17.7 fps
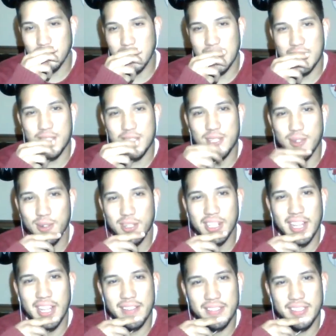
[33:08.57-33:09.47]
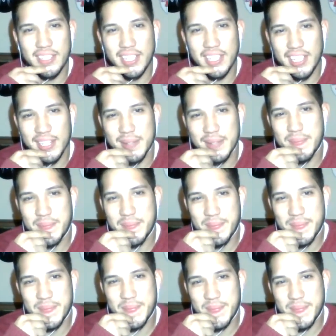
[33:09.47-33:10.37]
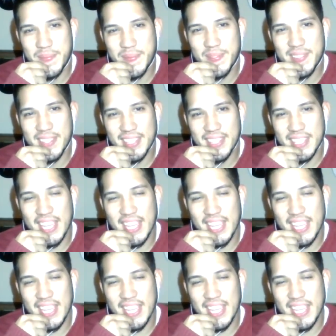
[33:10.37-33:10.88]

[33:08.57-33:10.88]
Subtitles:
At the school level, yep. Damn,